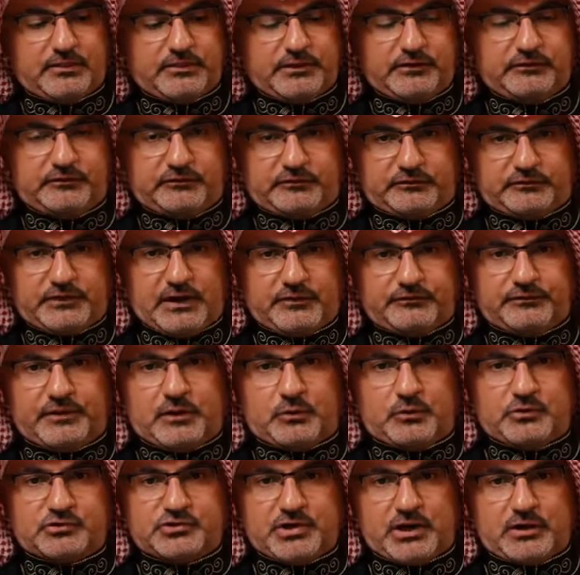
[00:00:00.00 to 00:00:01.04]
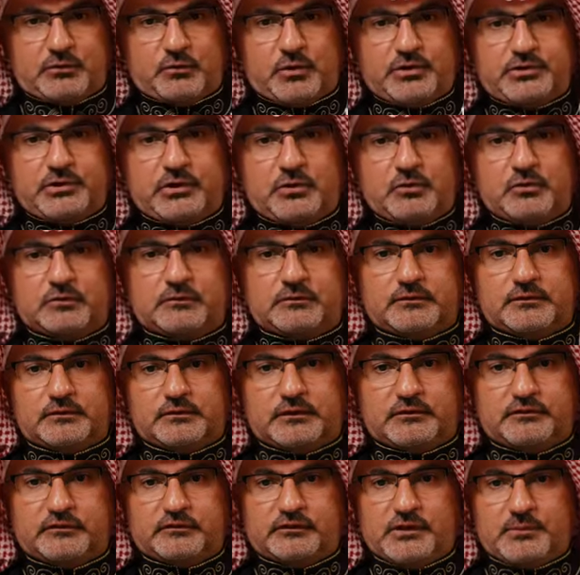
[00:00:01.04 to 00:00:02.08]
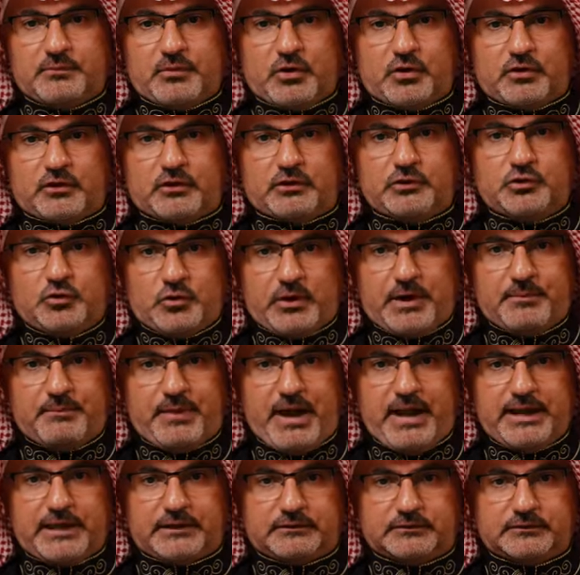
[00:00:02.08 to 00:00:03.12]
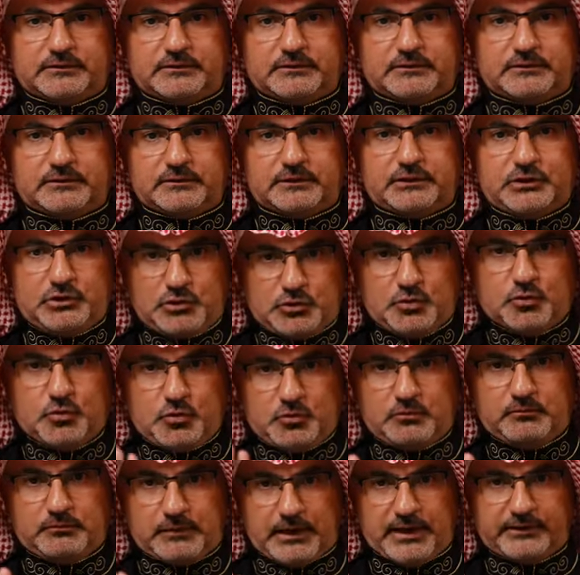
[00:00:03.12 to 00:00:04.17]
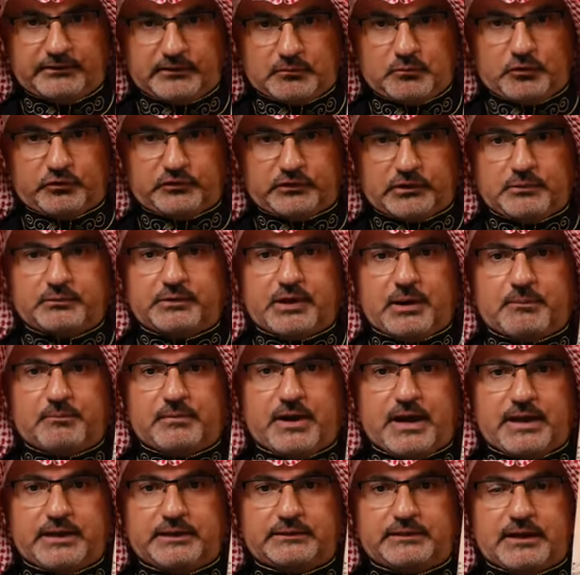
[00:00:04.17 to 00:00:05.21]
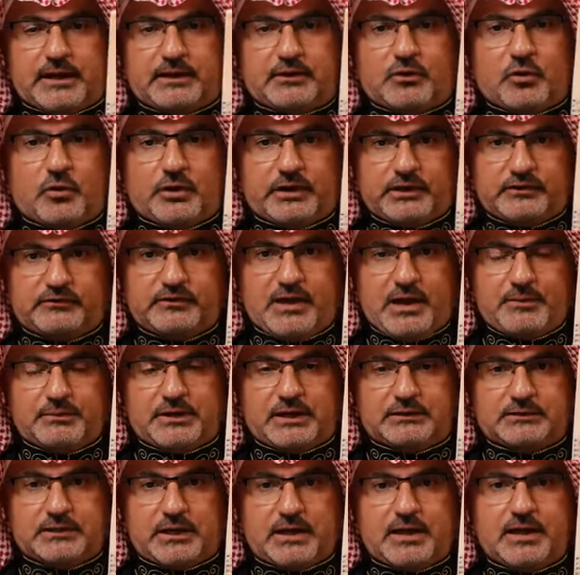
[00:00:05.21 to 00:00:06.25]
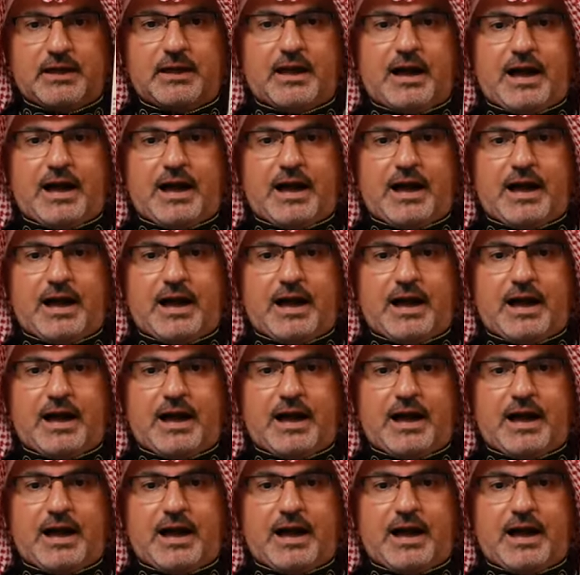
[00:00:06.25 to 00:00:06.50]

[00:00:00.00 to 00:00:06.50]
This stuff that we're sharing with you, this is the book. You can buy it. You, as a Muslim, can buy it and go and examine it.